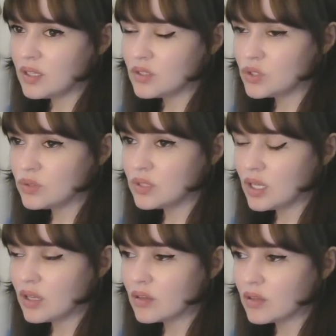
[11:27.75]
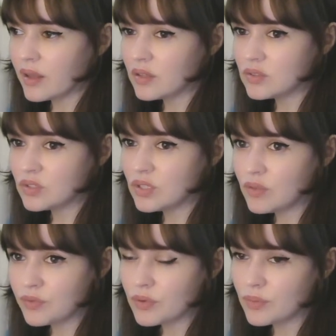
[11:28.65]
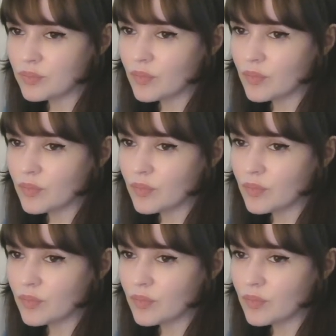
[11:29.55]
shooting like 3-4